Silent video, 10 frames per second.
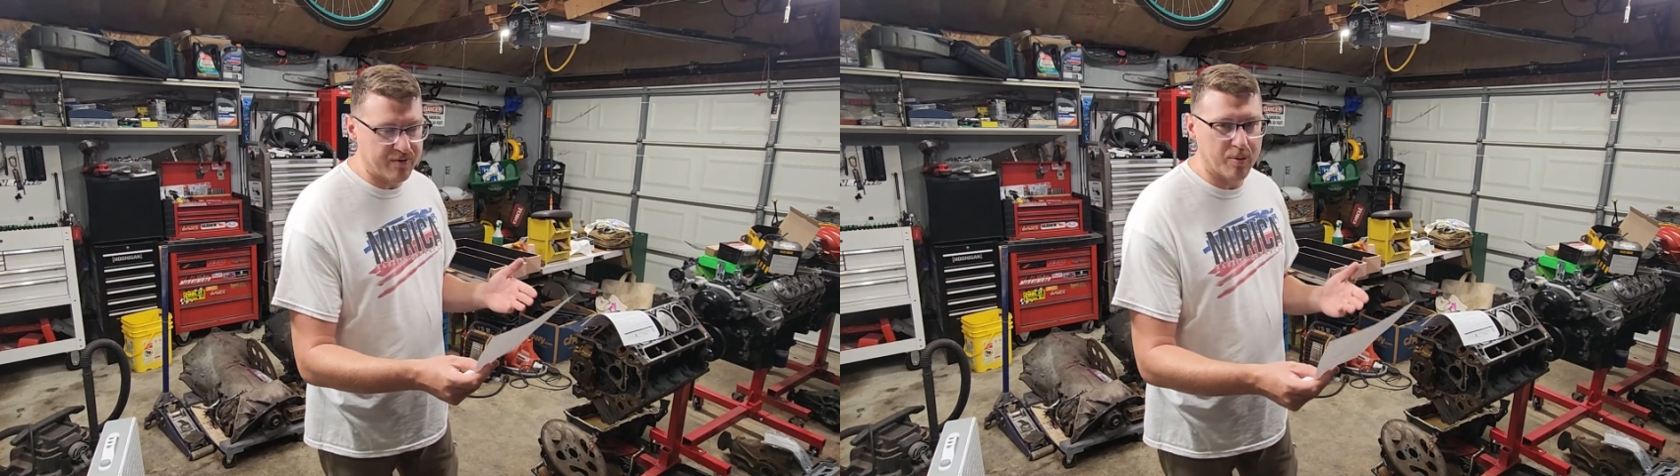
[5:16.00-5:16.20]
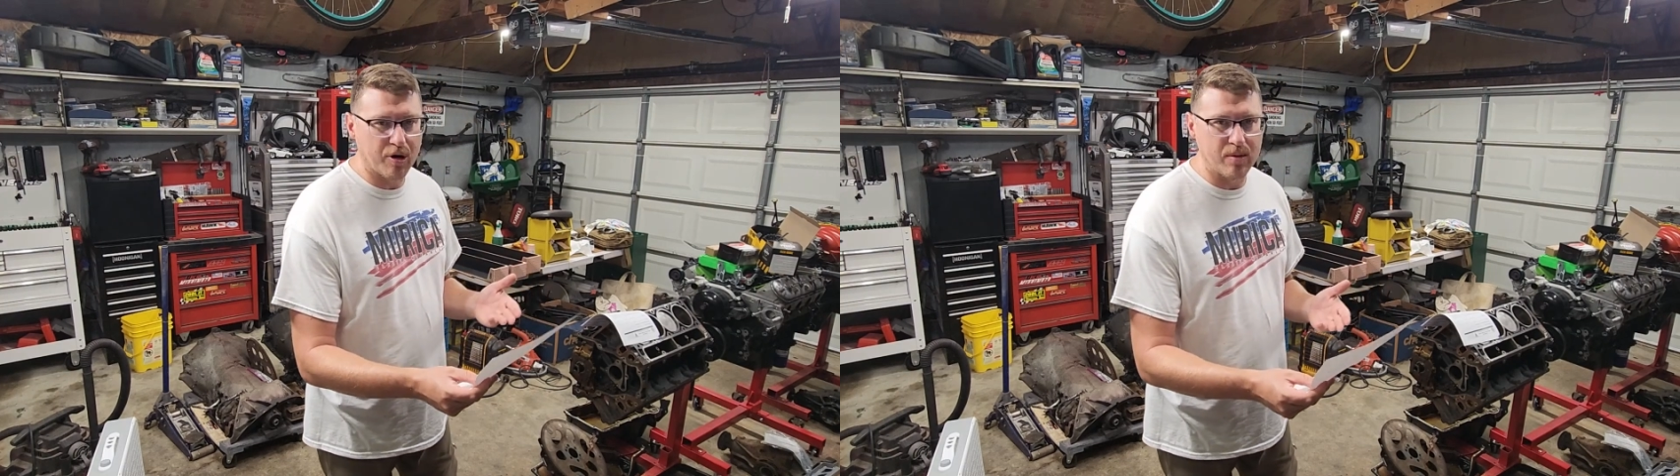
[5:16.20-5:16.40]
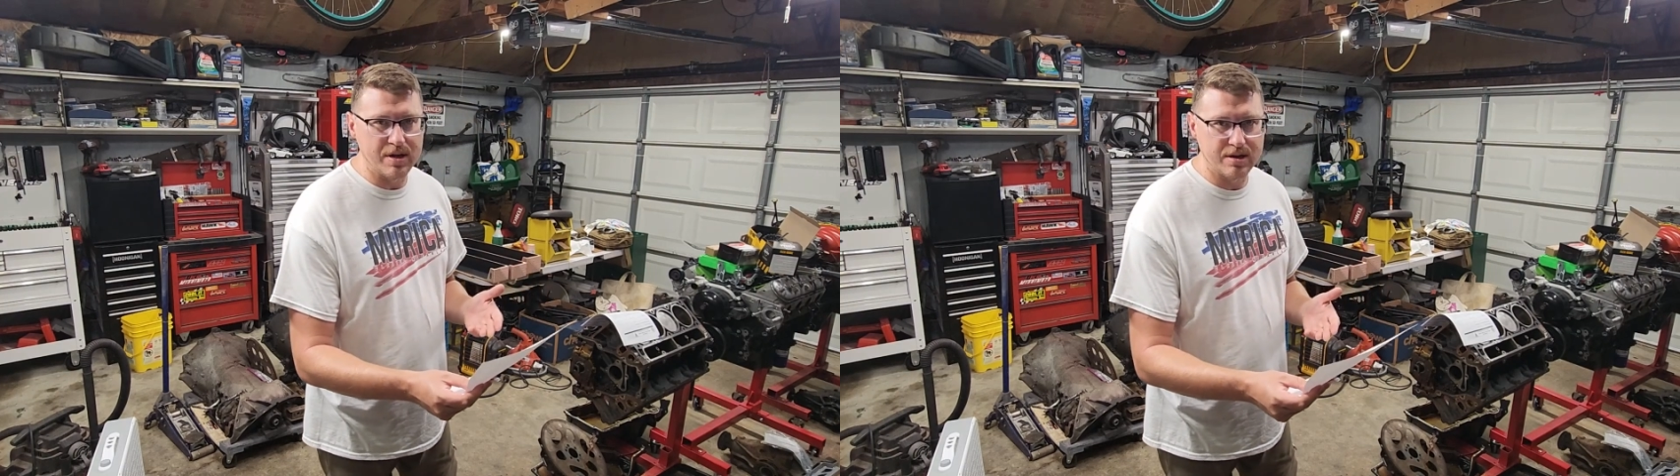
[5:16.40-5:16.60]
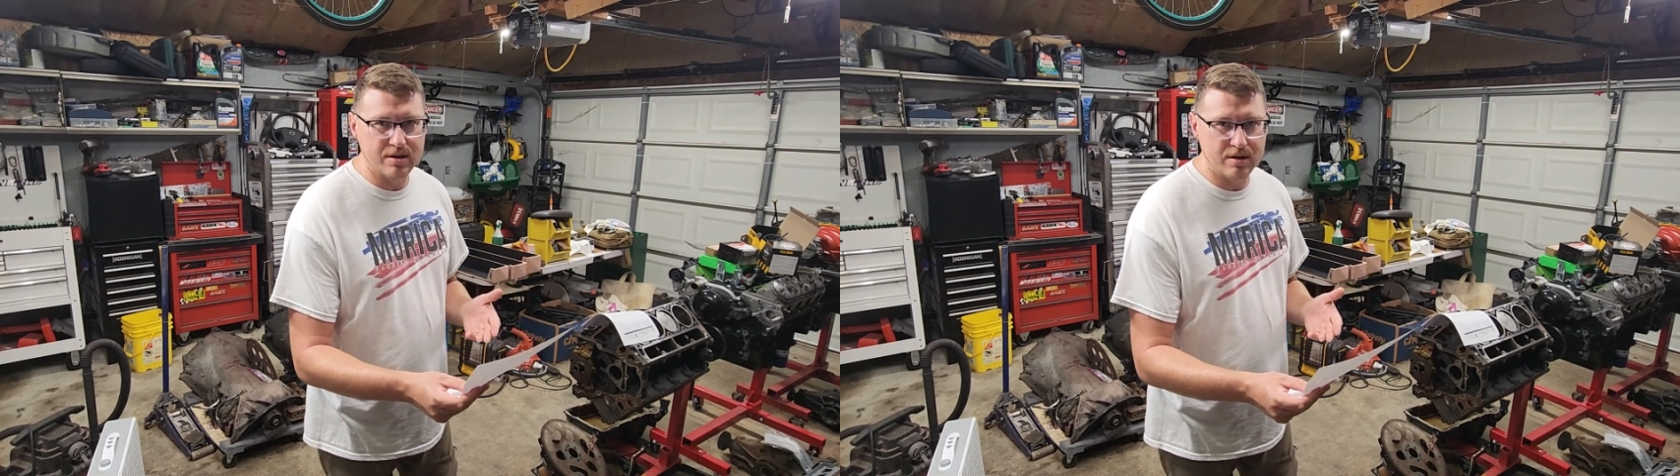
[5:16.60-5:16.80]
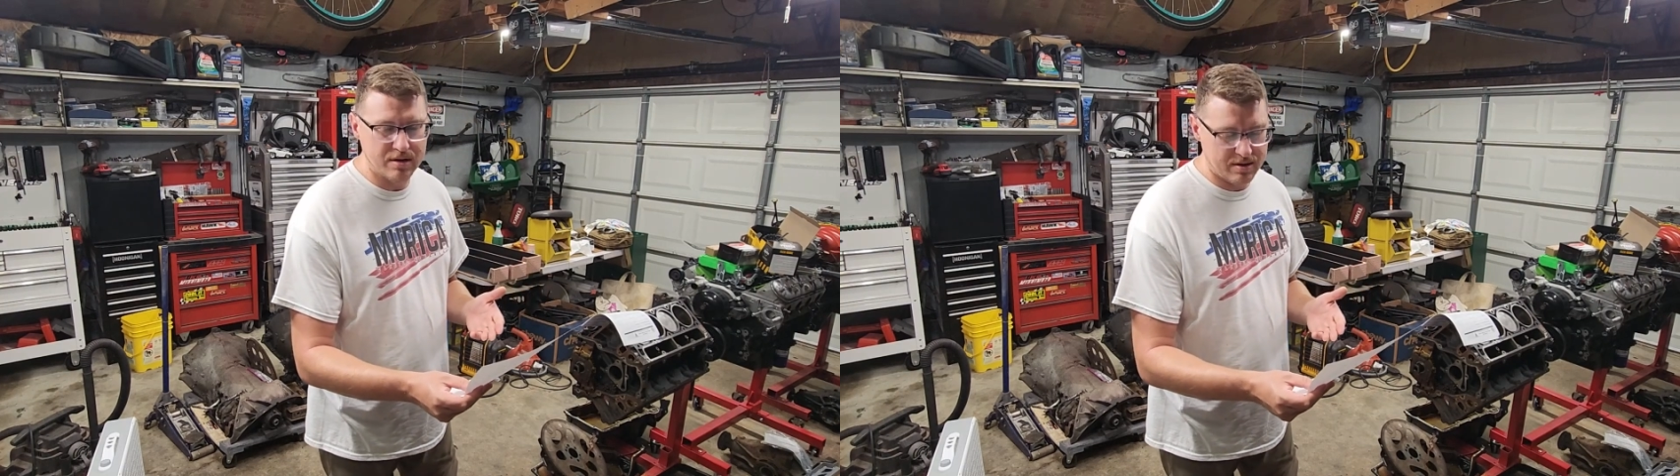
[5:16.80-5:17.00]
for permit
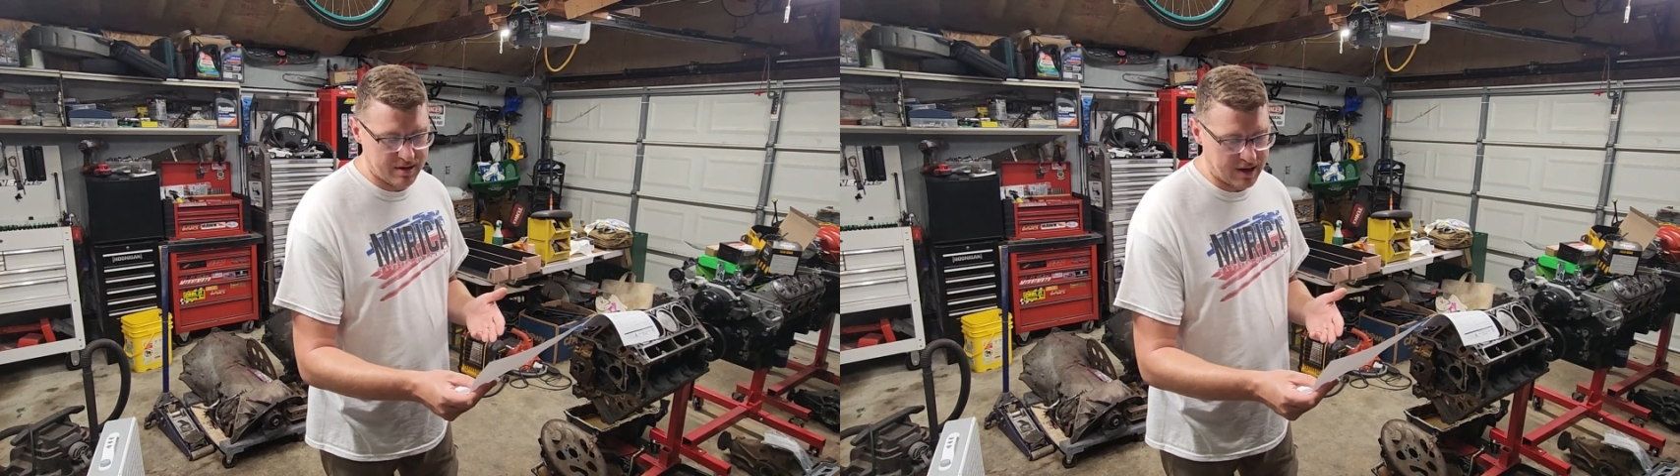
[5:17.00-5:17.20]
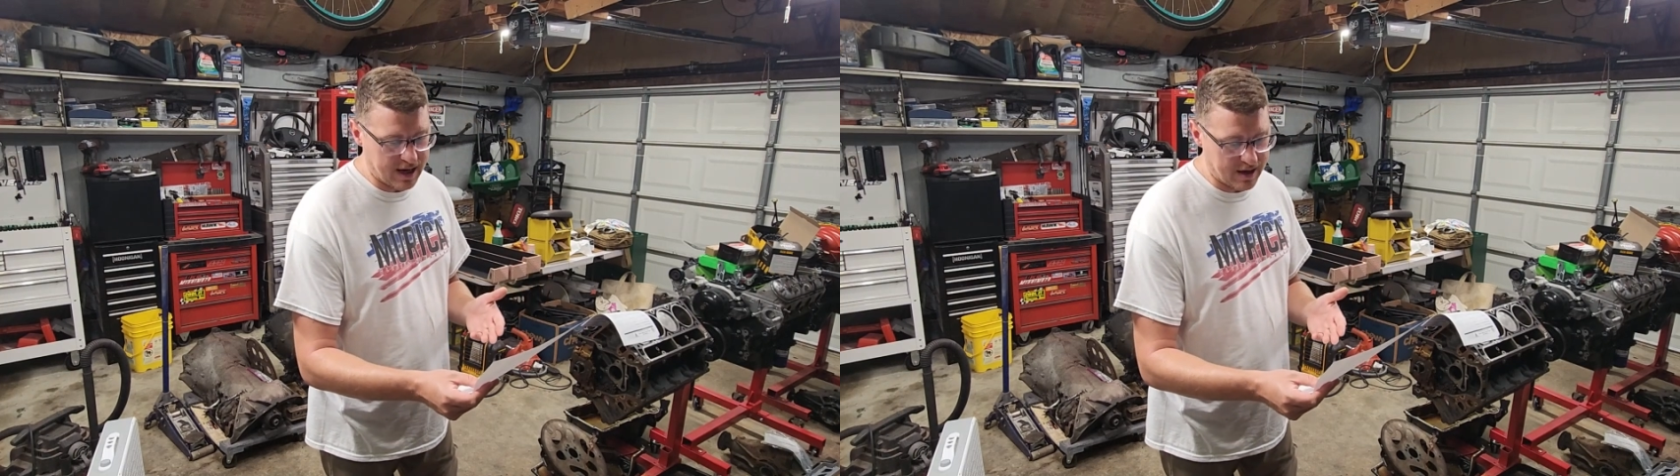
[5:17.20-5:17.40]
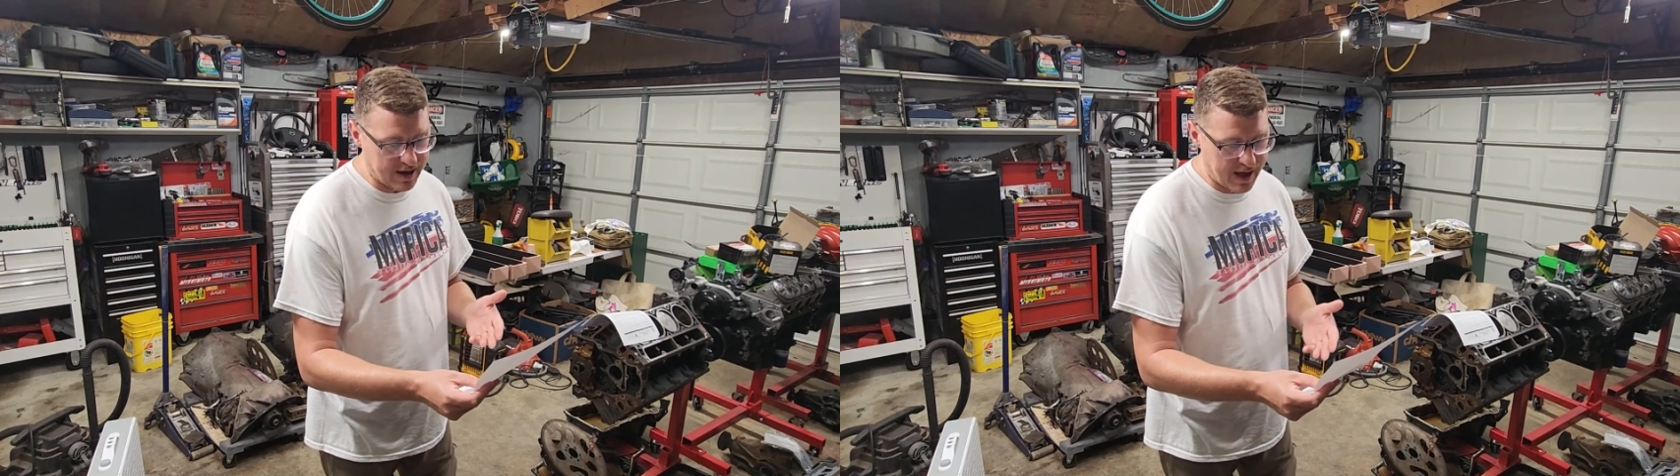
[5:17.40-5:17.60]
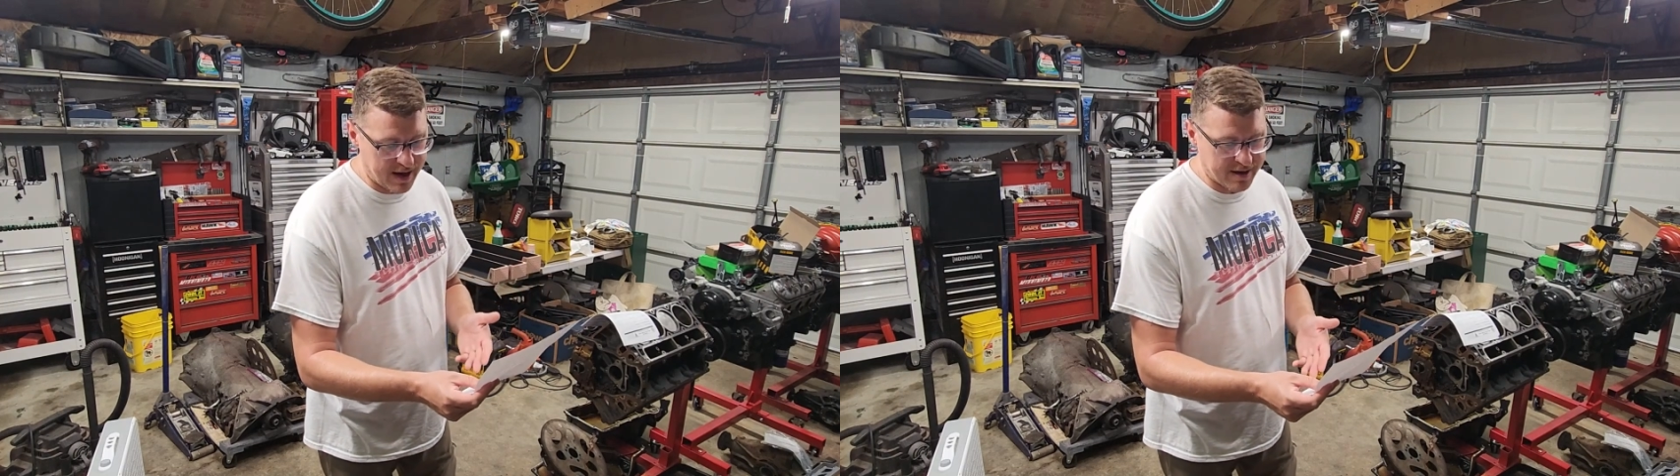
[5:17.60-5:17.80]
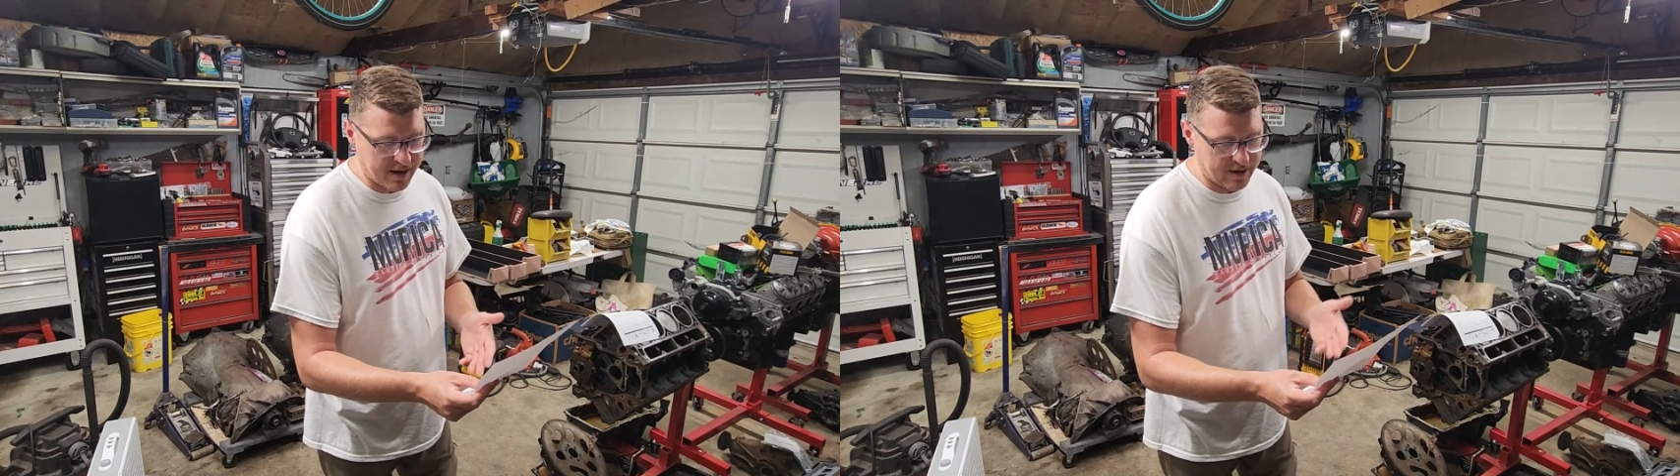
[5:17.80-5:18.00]
to carry a
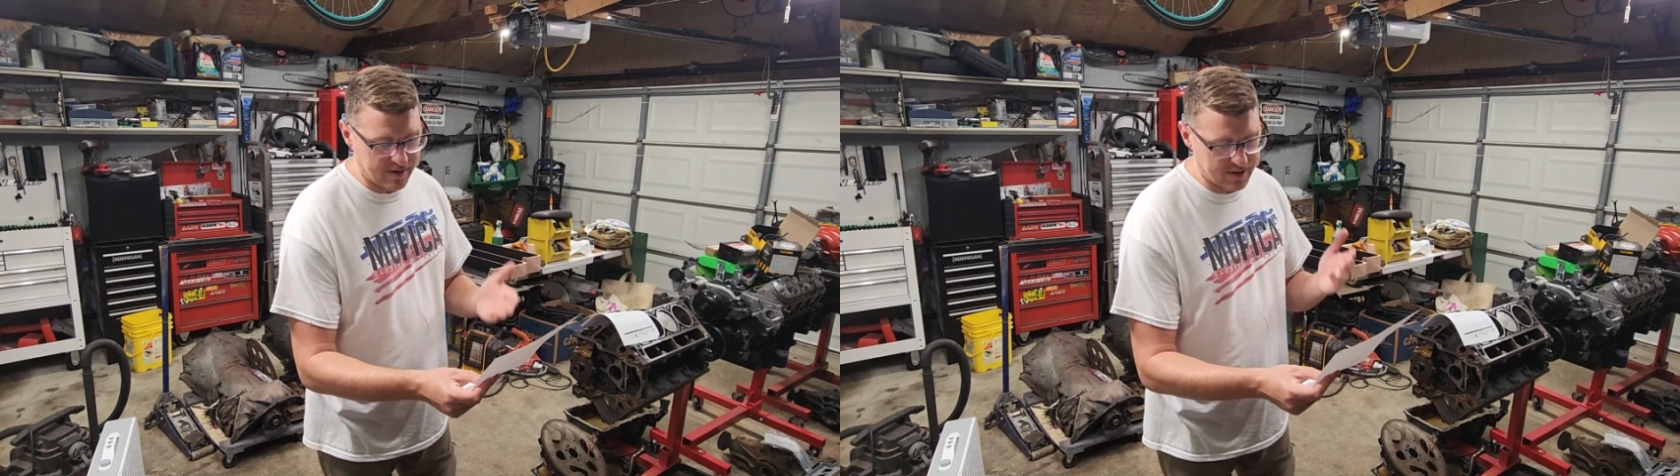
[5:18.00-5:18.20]
handgun.